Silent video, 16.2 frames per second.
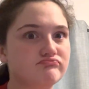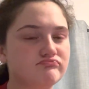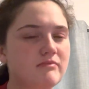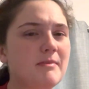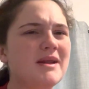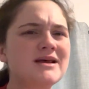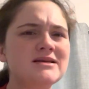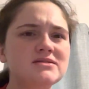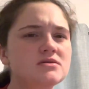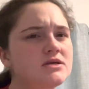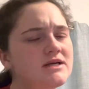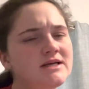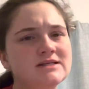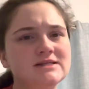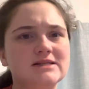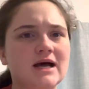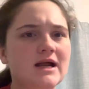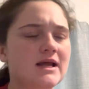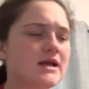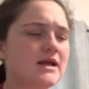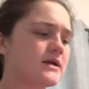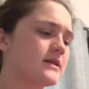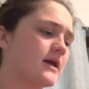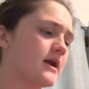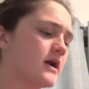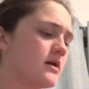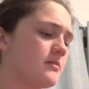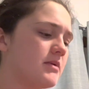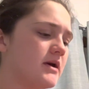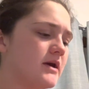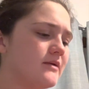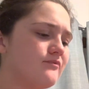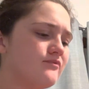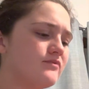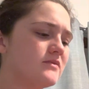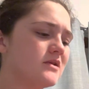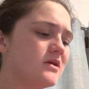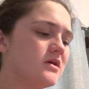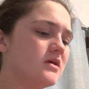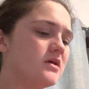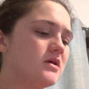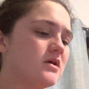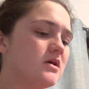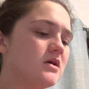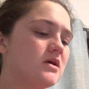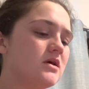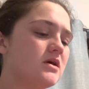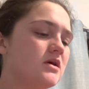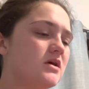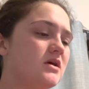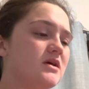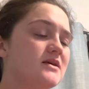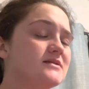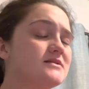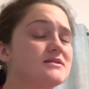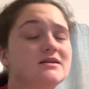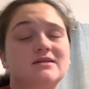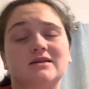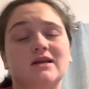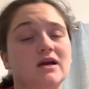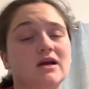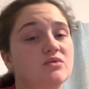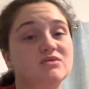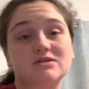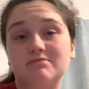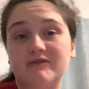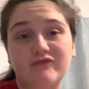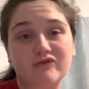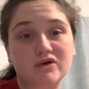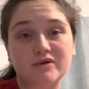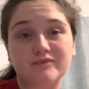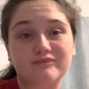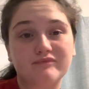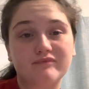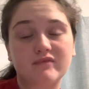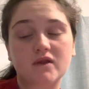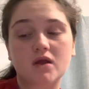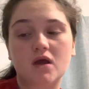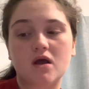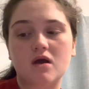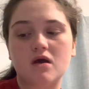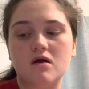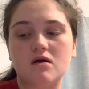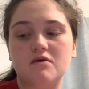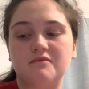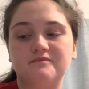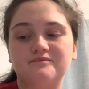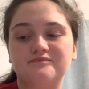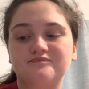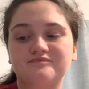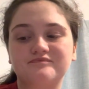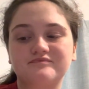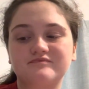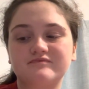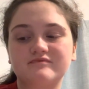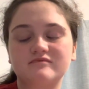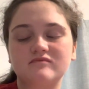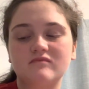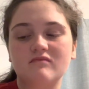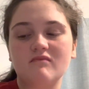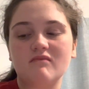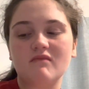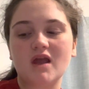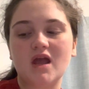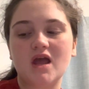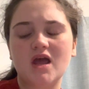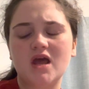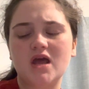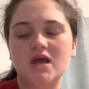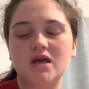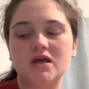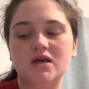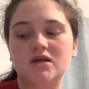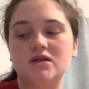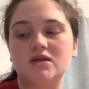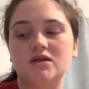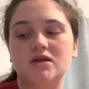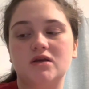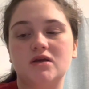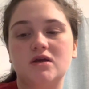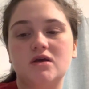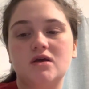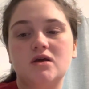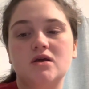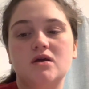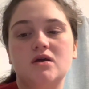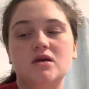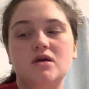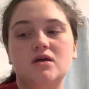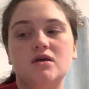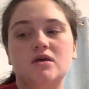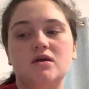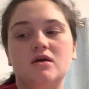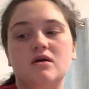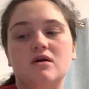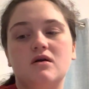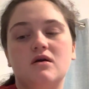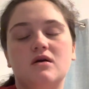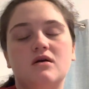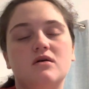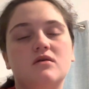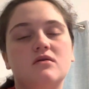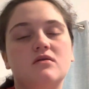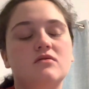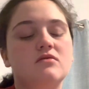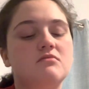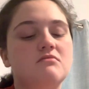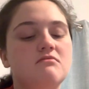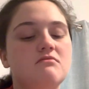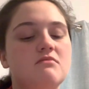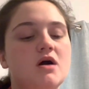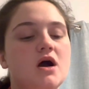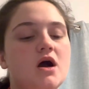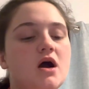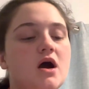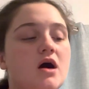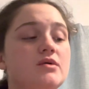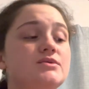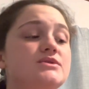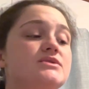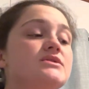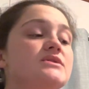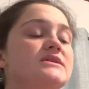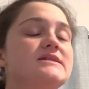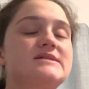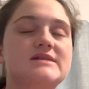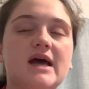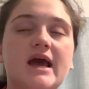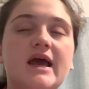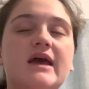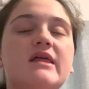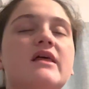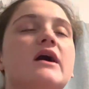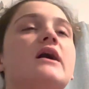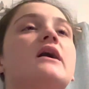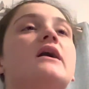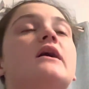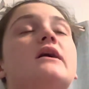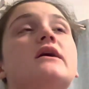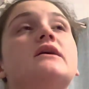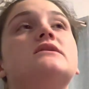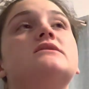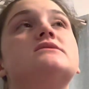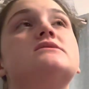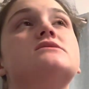I mean, I still get anxiety here and there, but it's nothing like it was before. Um, and, um, I was just going to say that